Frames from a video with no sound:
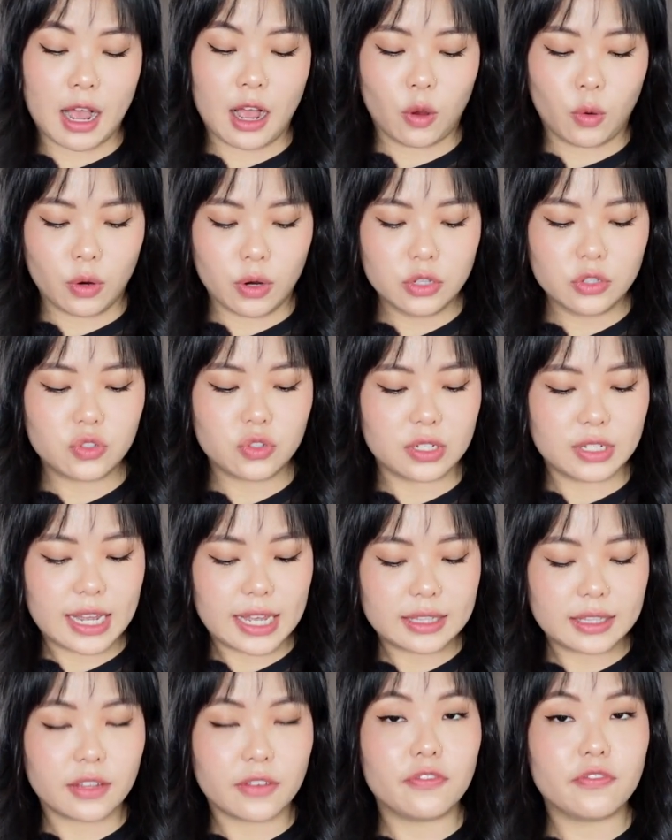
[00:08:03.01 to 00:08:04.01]
hour to
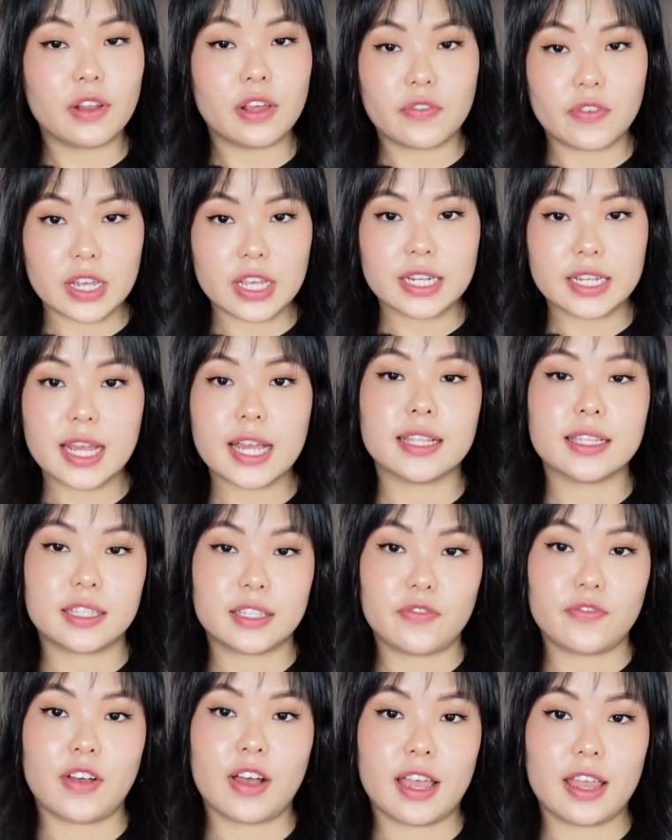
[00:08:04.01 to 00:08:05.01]
let the flavor
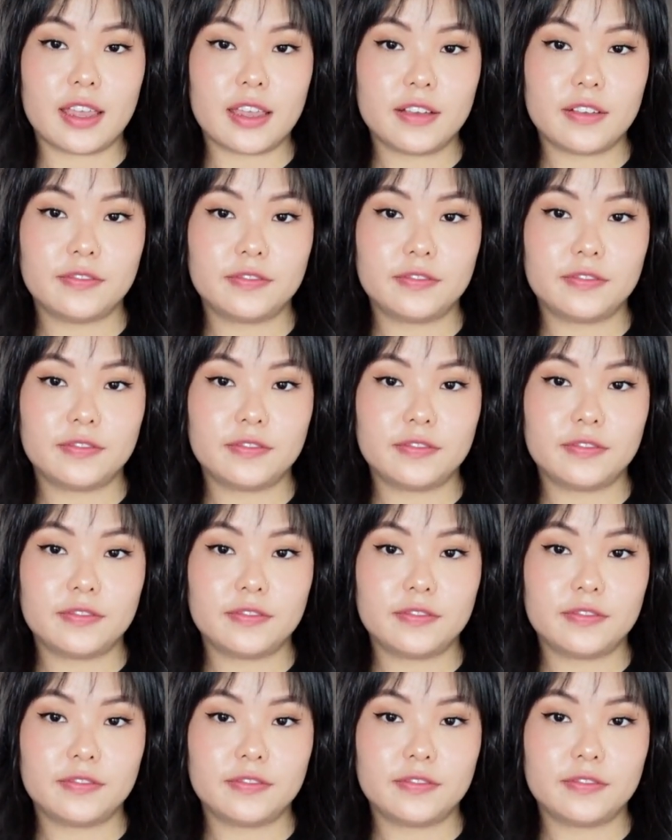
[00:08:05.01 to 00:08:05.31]
intensify.